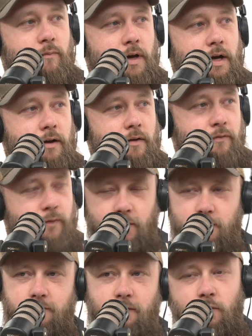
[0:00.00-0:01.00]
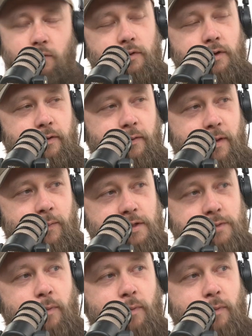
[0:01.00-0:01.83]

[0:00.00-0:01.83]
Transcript: Uh, for those of you who don't know what that means,